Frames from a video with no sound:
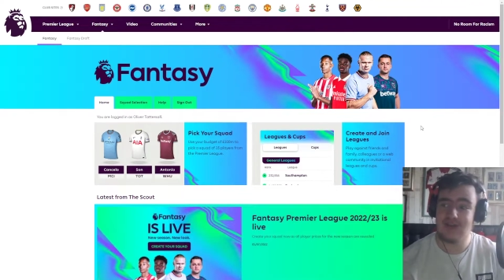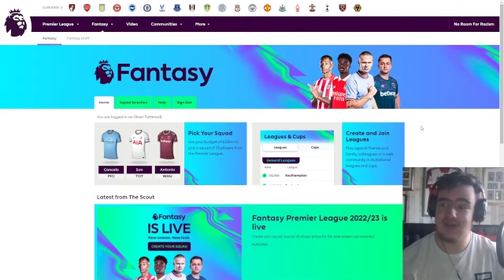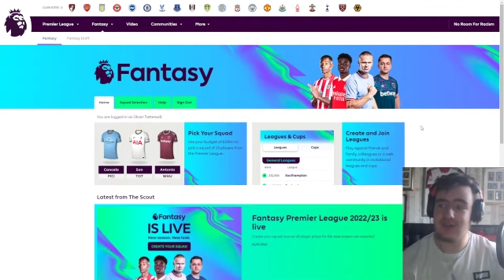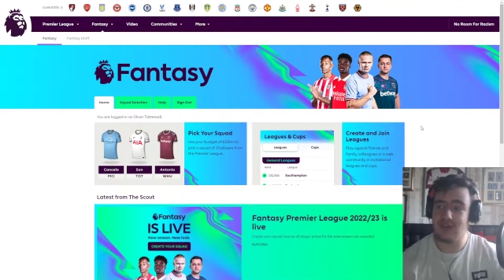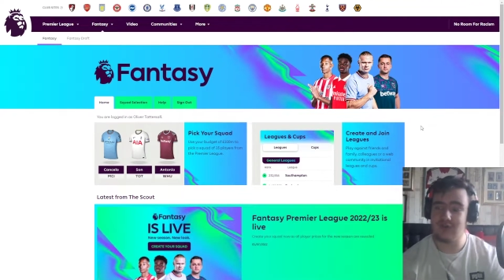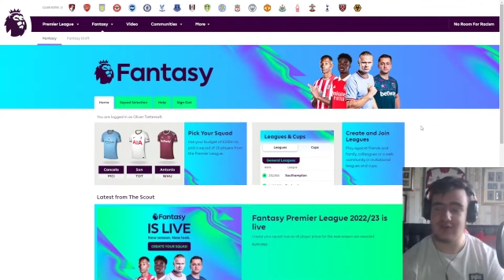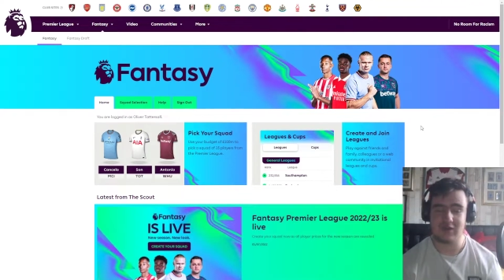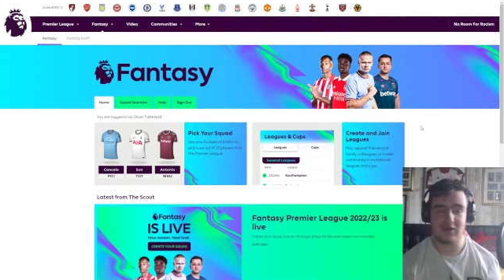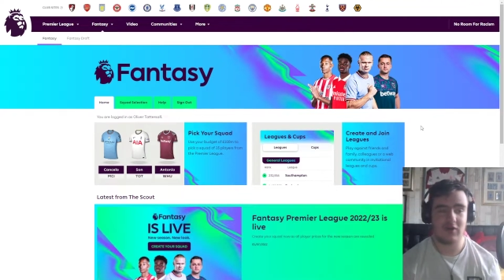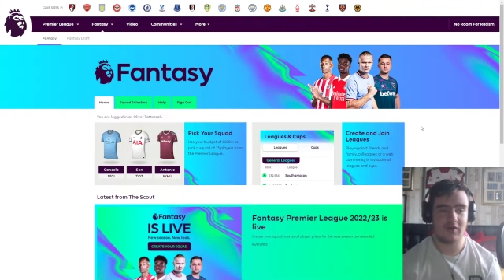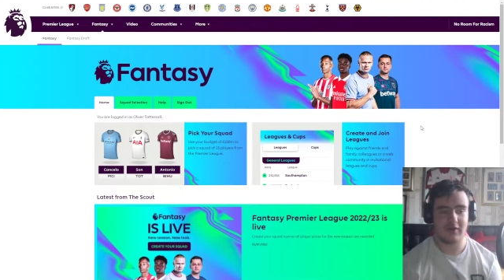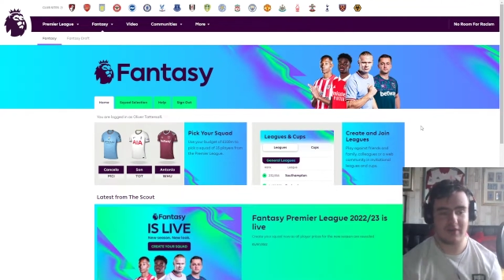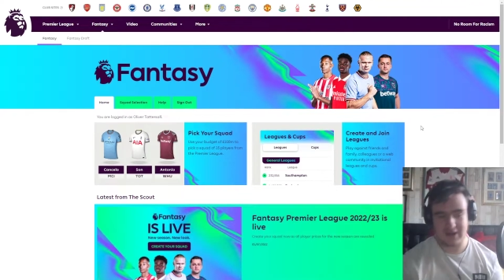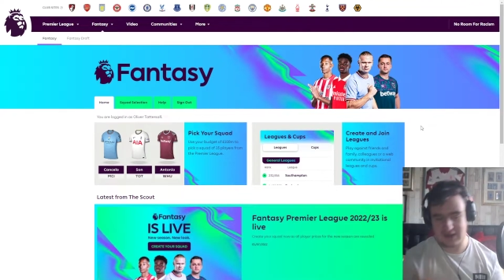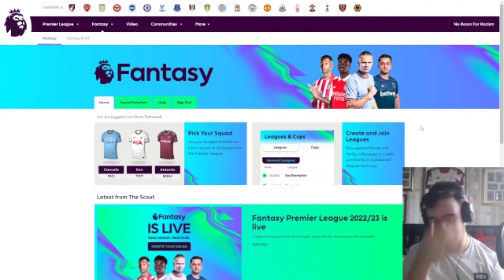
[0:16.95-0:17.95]
They already
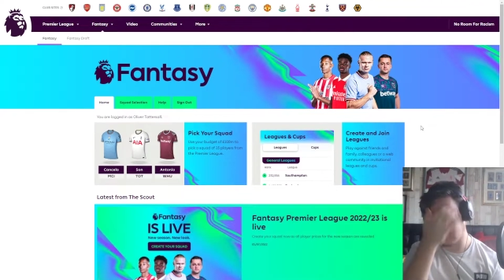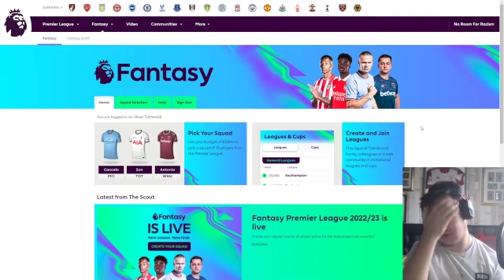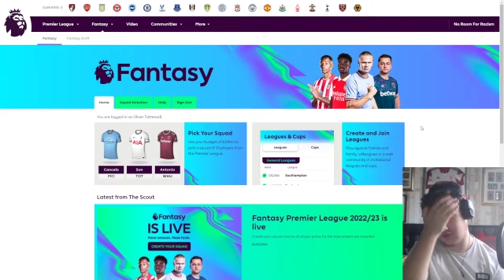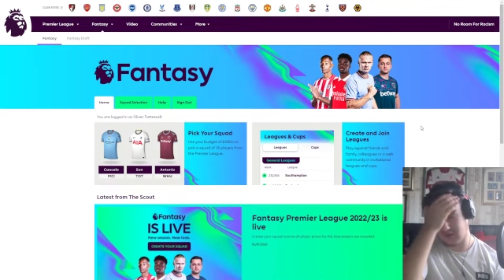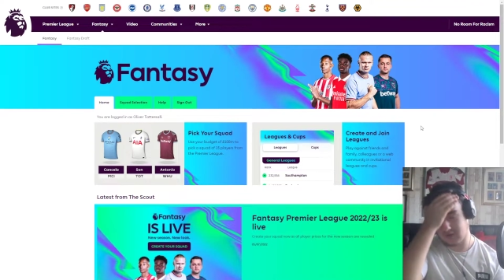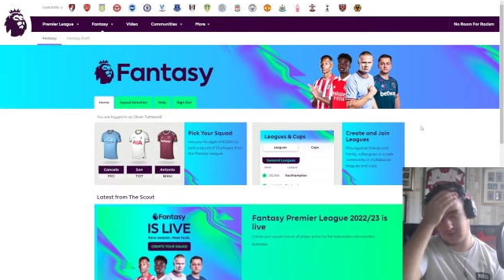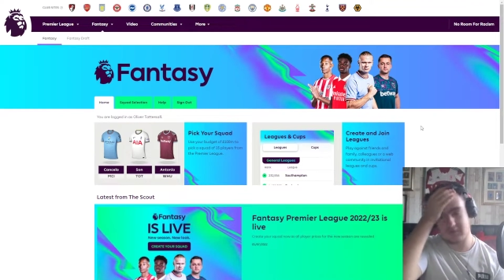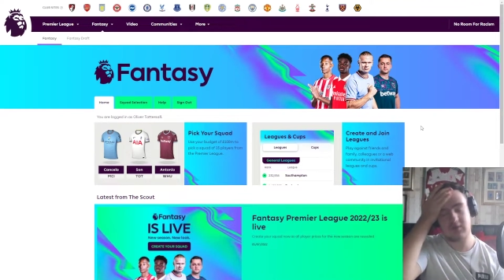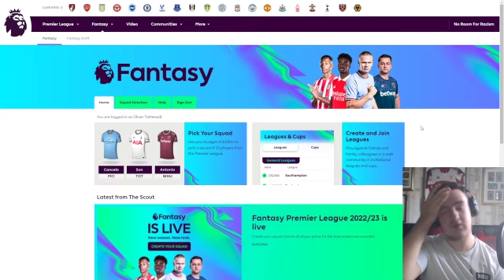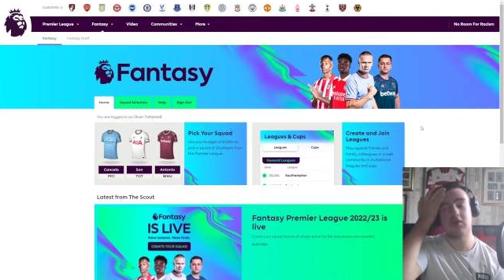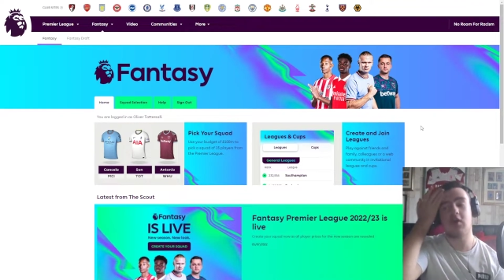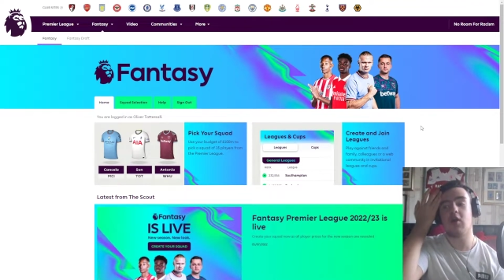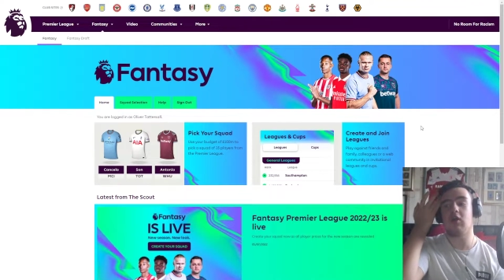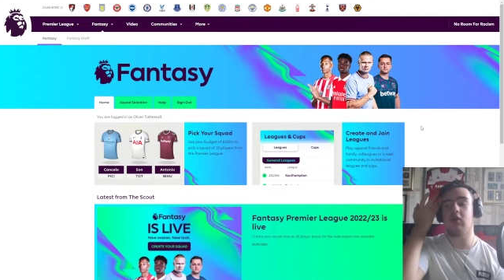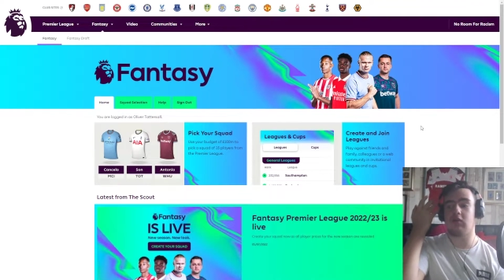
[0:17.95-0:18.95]
know that he's going to
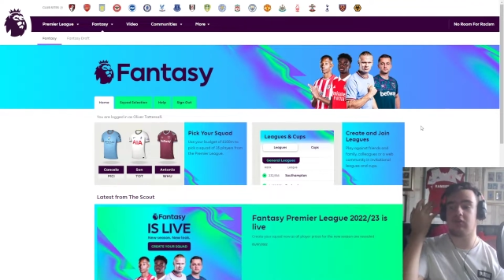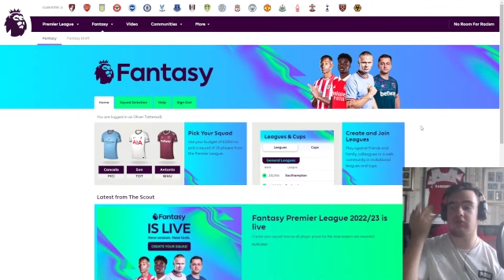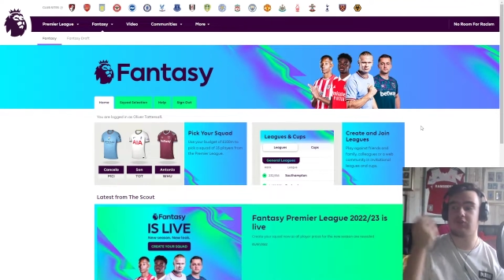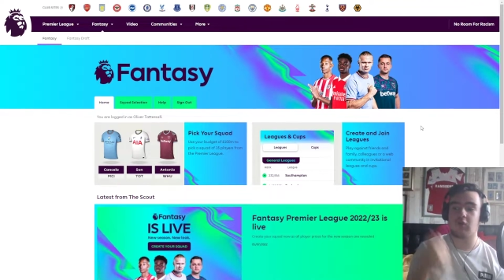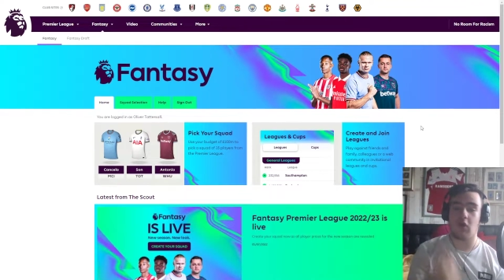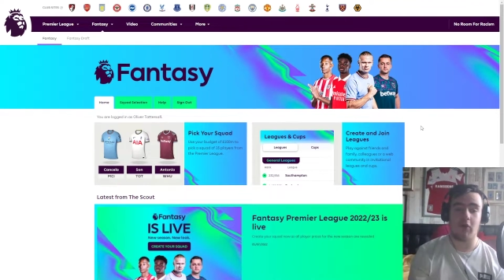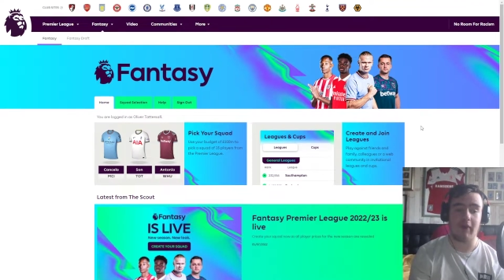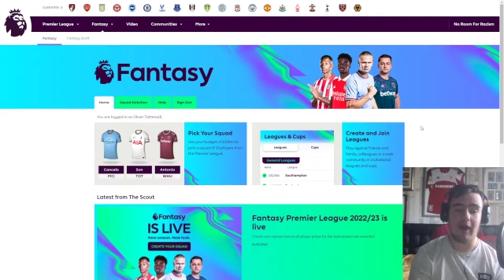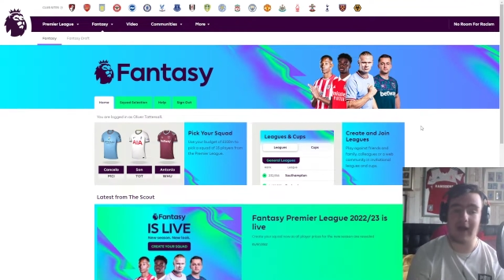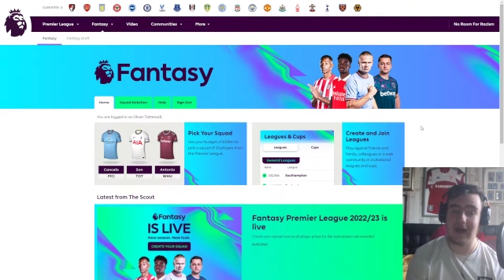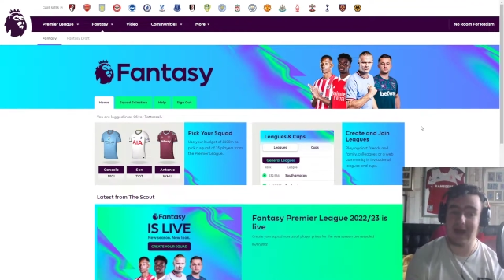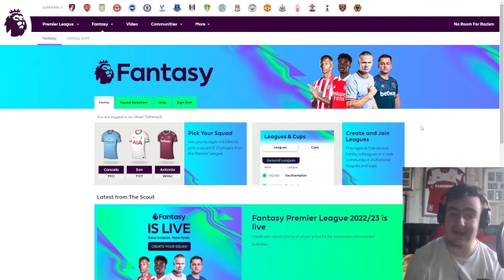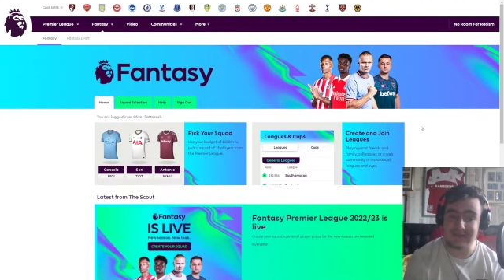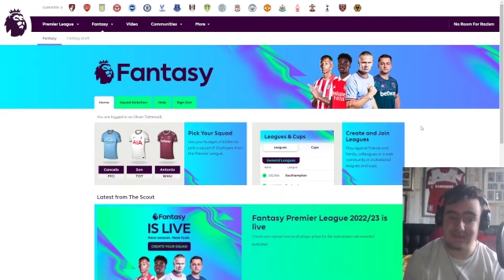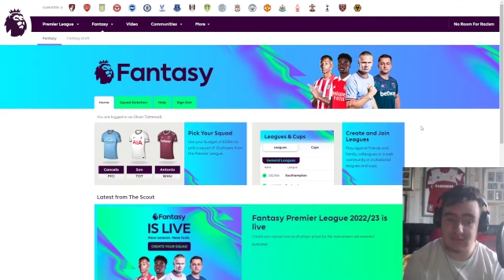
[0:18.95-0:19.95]
score at
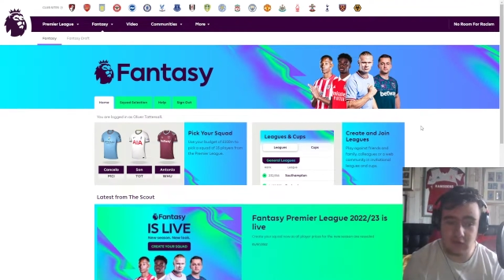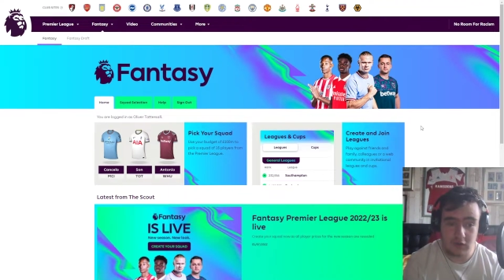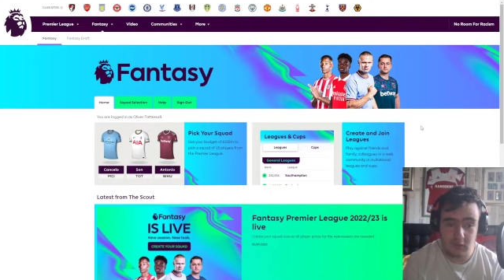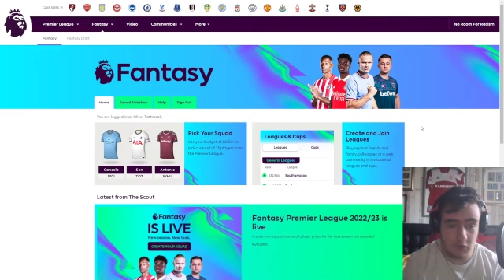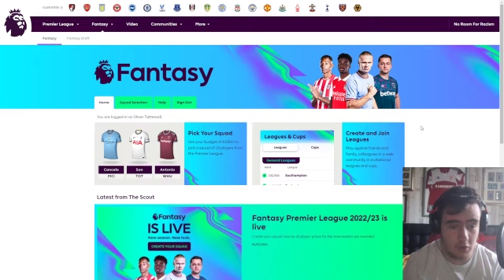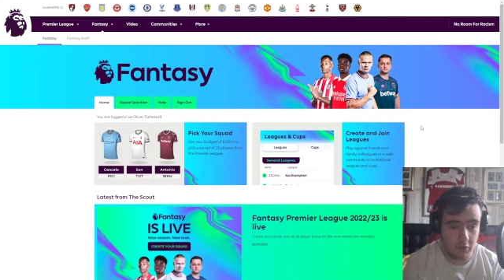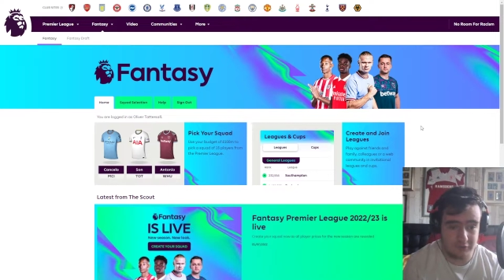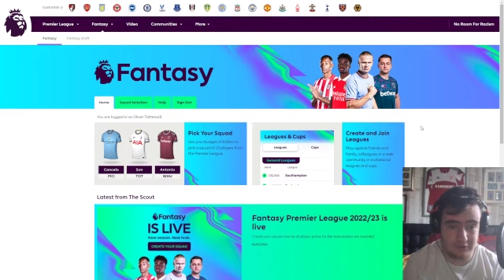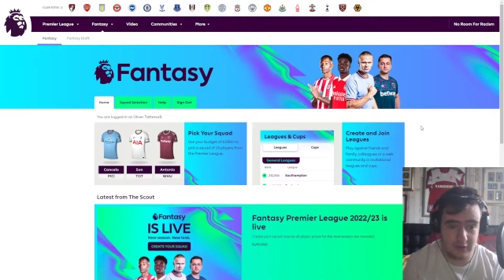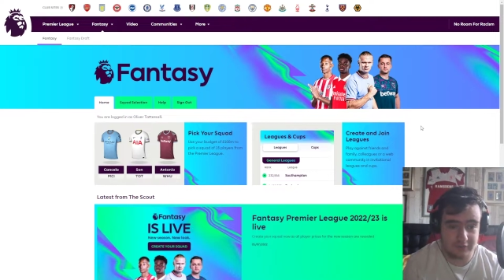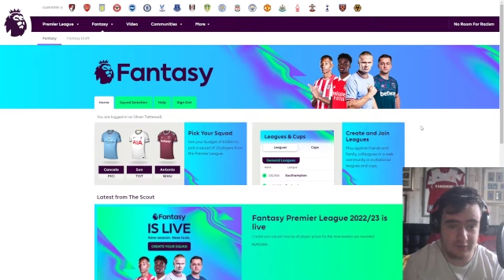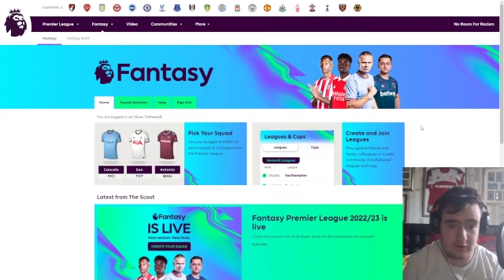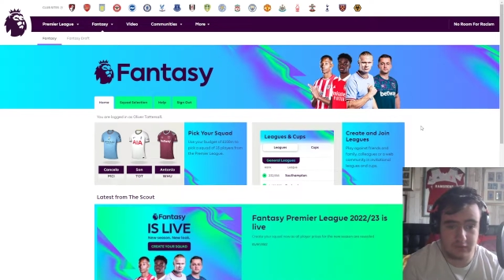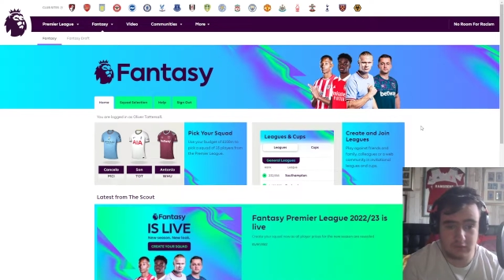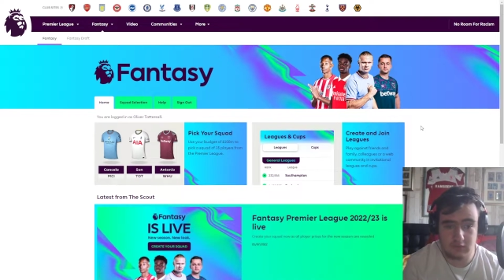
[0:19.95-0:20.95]
least 2 goals next
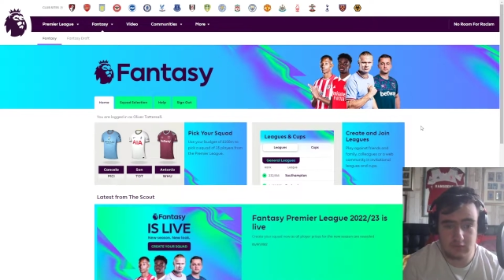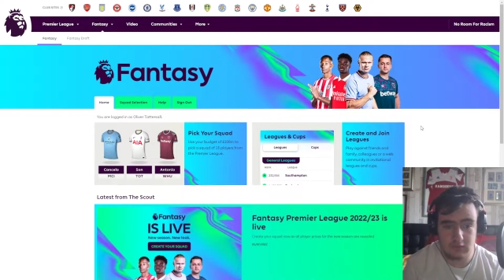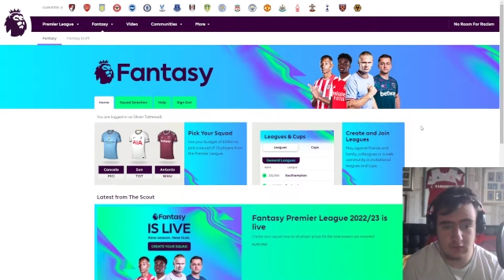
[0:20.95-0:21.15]
season.